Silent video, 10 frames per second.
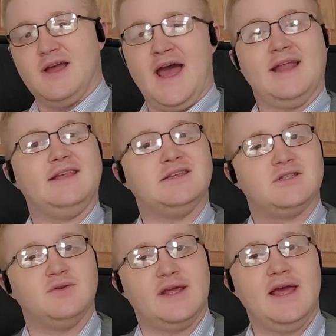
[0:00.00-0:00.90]
add these
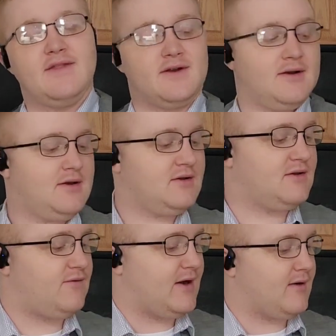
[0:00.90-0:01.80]
two together
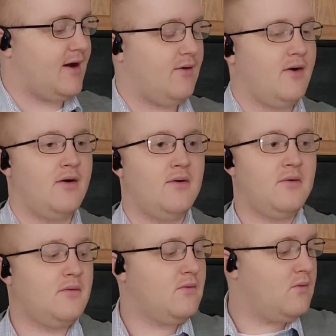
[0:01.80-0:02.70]
to figure out
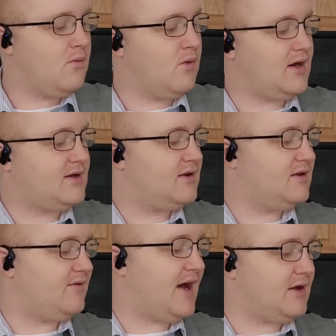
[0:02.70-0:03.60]
what
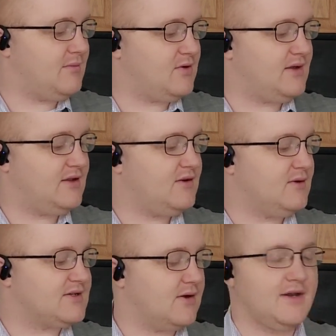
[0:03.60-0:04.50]
the value between the
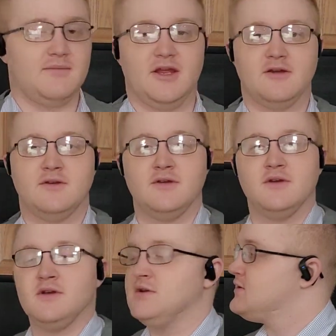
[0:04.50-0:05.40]
two is going to be.
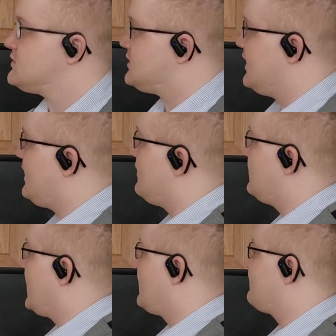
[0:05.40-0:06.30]
So now
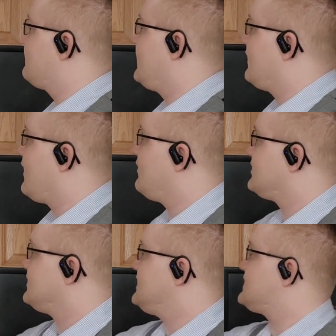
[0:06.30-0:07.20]
we got to figure out
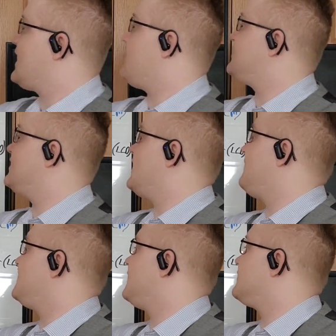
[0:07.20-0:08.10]
what the least common
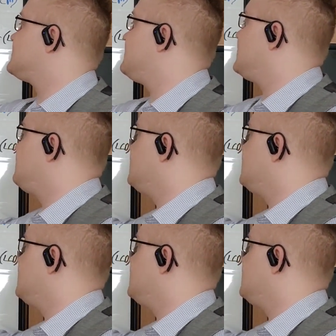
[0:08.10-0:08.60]
denominator is going